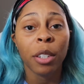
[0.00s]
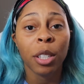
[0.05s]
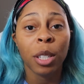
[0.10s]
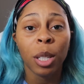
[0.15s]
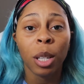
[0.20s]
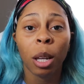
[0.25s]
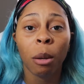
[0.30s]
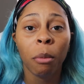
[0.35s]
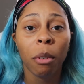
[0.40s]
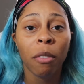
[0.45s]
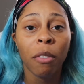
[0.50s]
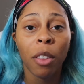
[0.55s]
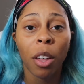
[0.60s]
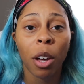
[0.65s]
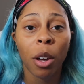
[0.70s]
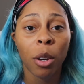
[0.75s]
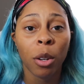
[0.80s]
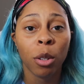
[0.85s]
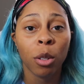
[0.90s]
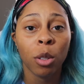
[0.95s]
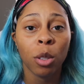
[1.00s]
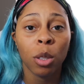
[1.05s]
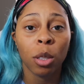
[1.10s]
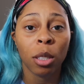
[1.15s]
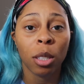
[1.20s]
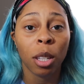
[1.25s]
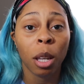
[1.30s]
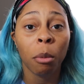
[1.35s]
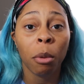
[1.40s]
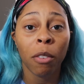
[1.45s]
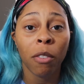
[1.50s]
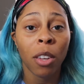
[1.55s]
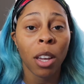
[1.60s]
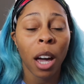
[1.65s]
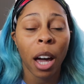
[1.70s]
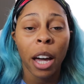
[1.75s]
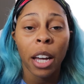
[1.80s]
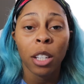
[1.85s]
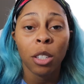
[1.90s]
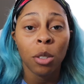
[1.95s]
Some of you
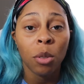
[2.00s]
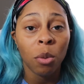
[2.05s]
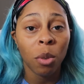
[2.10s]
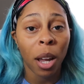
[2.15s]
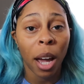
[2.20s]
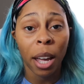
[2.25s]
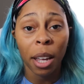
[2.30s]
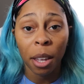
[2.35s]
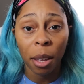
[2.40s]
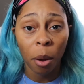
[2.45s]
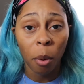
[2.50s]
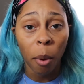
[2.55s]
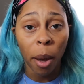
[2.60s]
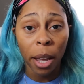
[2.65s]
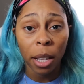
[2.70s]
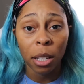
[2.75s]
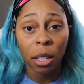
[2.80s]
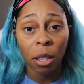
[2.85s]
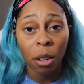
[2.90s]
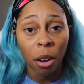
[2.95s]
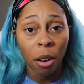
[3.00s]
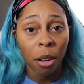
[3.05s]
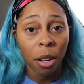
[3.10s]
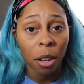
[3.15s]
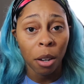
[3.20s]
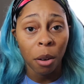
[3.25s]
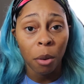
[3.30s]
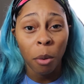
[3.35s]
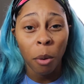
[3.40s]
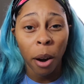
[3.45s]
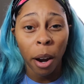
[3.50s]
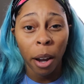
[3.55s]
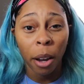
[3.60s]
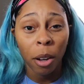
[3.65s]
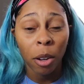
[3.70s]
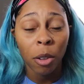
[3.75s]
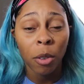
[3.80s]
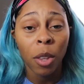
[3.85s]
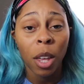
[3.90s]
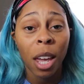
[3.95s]
guys do not get waxing all year
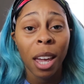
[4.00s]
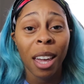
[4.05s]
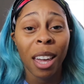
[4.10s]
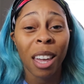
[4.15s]
round.